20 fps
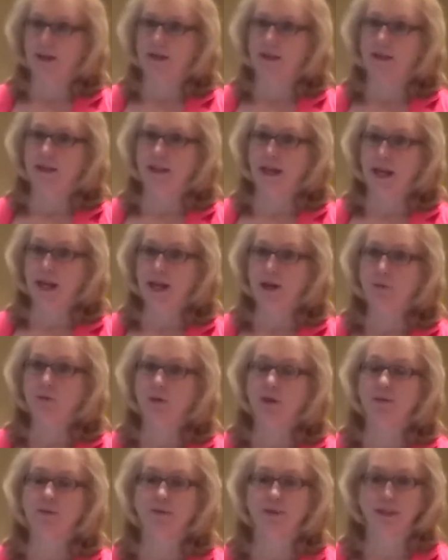they
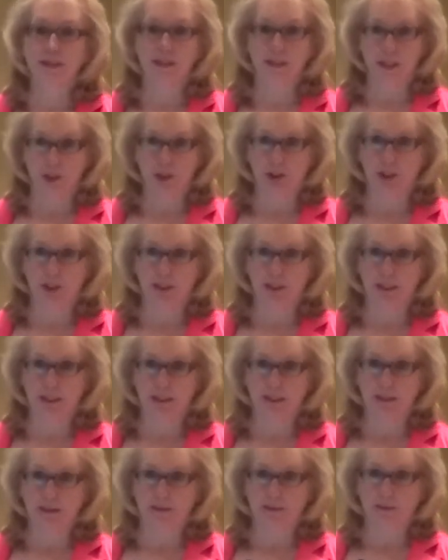were
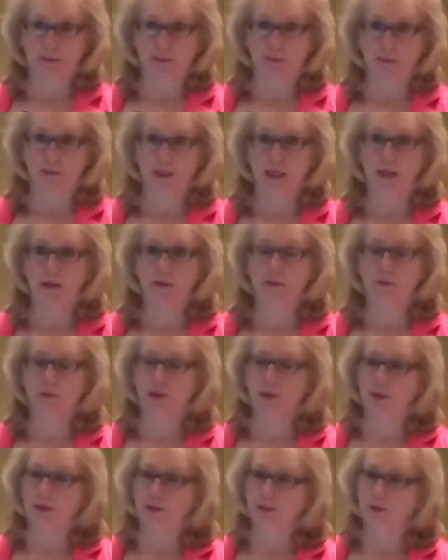physicians. We
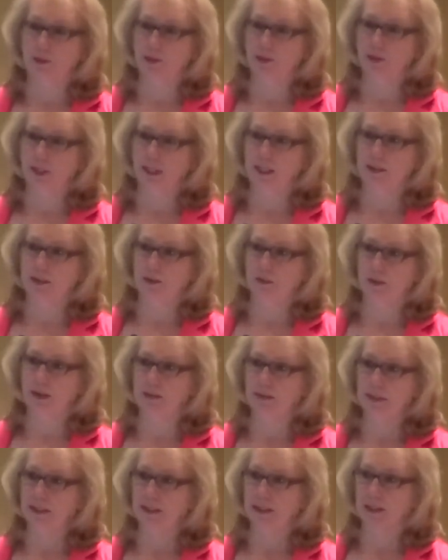were a little unique in the way
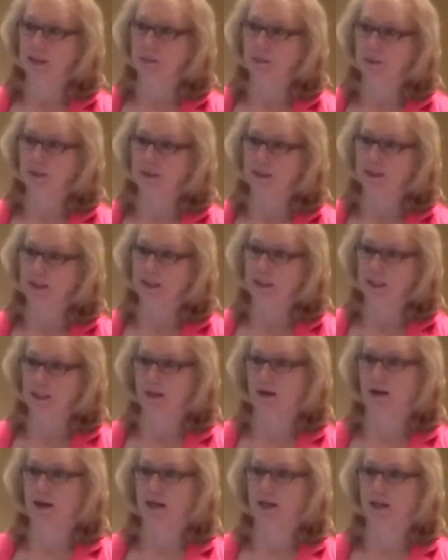we set up our
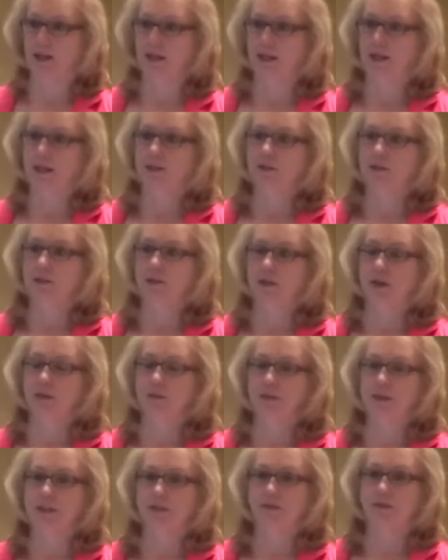CDI. So it
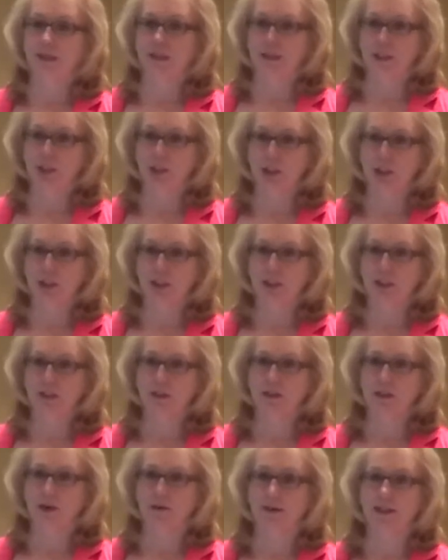was physicians
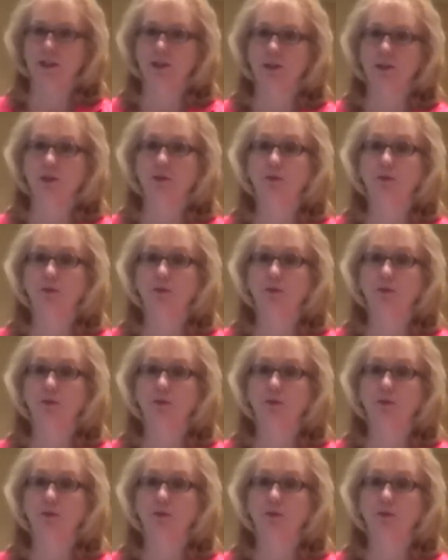going to the